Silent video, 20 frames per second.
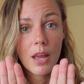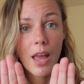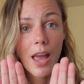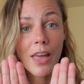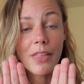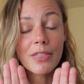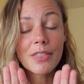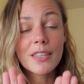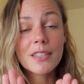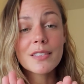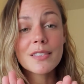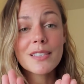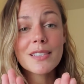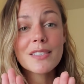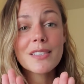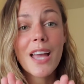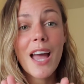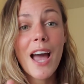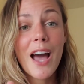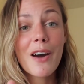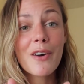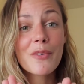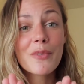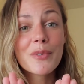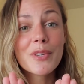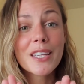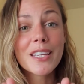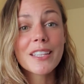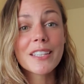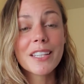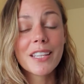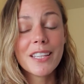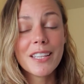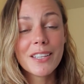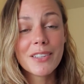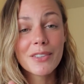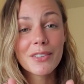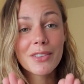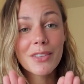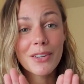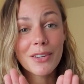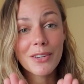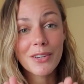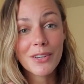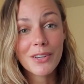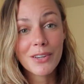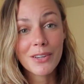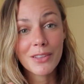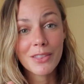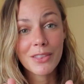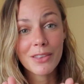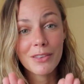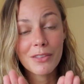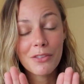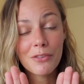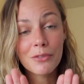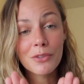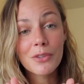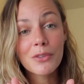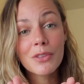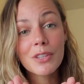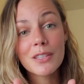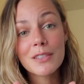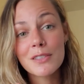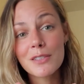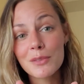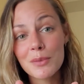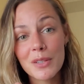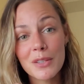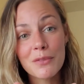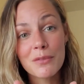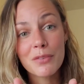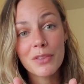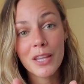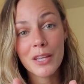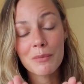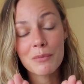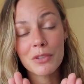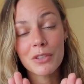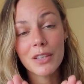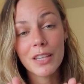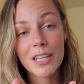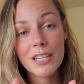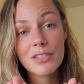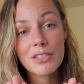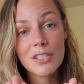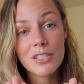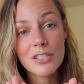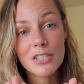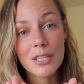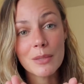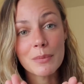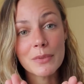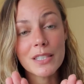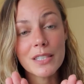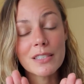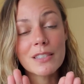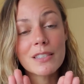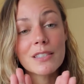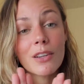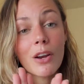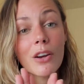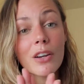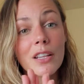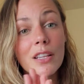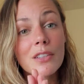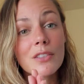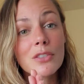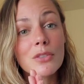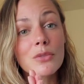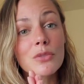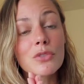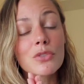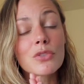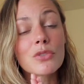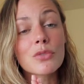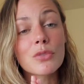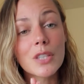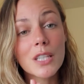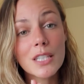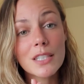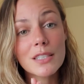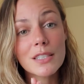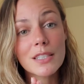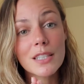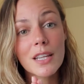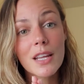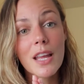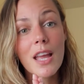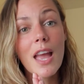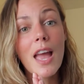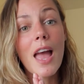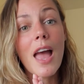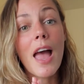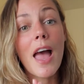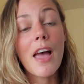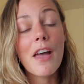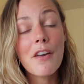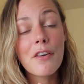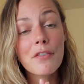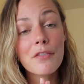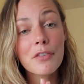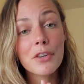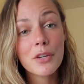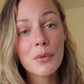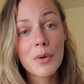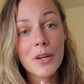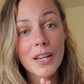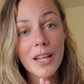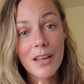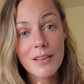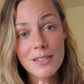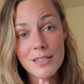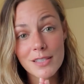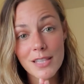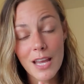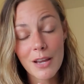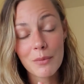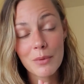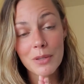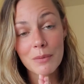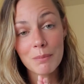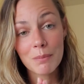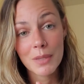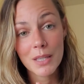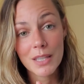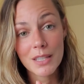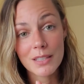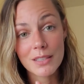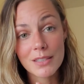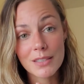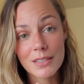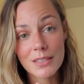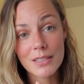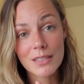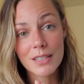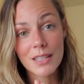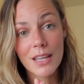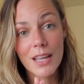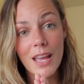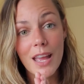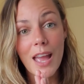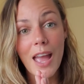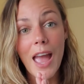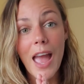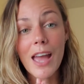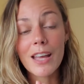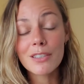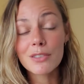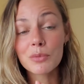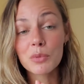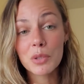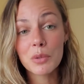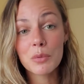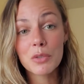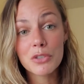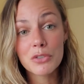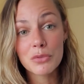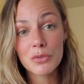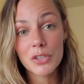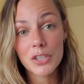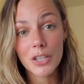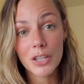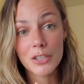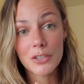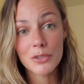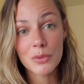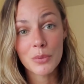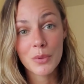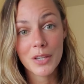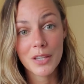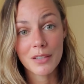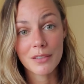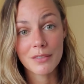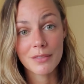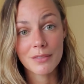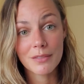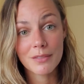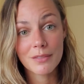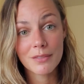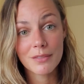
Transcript: And this is how we can heal the earth through these twin flame relationships, is starting to treat everyone else that we meet as we would treat our twin.